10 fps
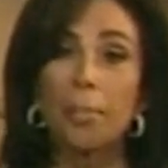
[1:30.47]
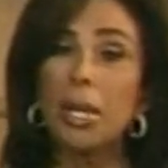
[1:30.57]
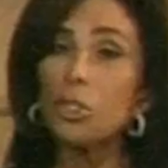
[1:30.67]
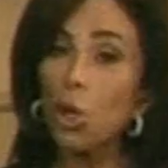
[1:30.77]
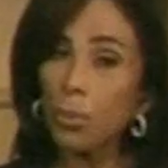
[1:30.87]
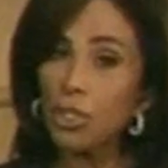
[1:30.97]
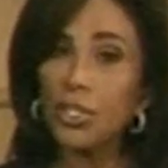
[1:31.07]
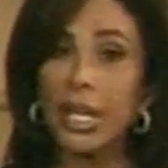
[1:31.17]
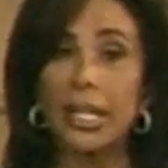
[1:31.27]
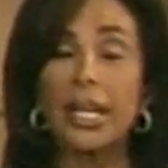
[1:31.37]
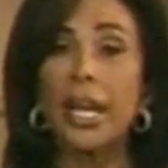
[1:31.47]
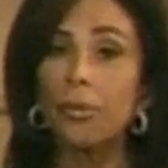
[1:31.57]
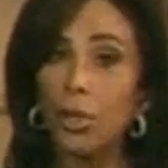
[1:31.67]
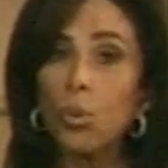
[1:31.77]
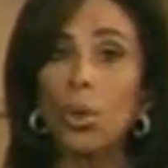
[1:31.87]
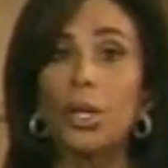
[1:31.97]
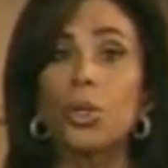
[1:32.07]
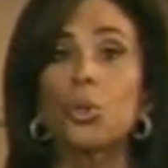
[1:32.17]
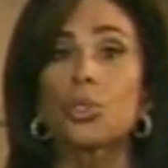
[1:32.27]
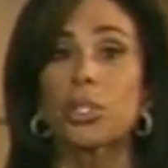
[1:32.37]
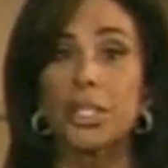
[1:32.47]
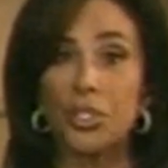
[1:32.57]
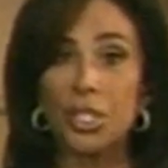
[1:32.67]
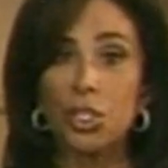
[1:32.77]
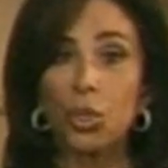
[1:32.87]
Make no mistake, everyone who's listening